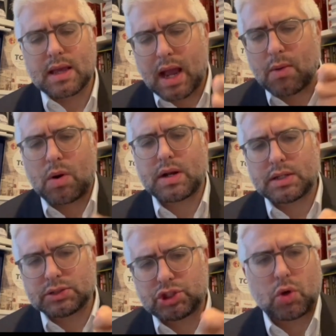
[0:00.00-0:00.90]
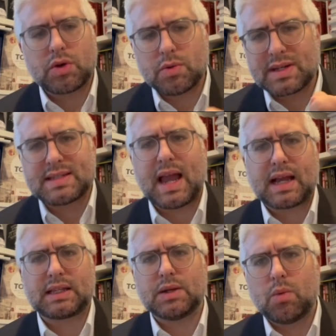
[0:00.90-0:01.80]
I want to show you
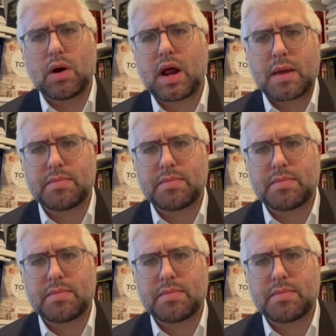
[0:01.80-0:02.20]
exactly what I